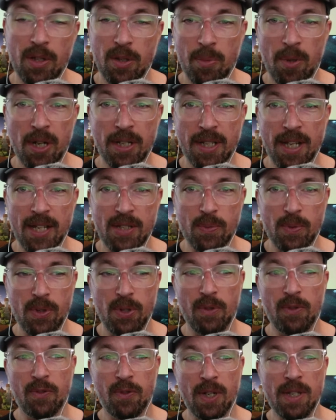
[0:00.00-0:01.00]
the podcast with
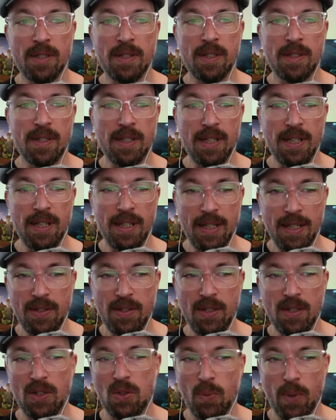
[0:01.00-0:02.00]
your friends is the
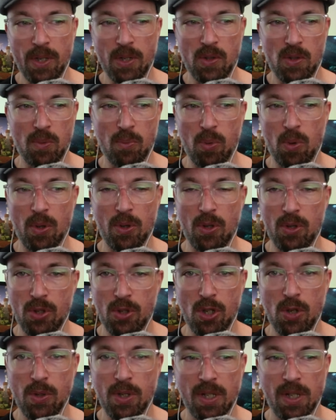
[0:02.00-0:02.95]
easiest way to support the show.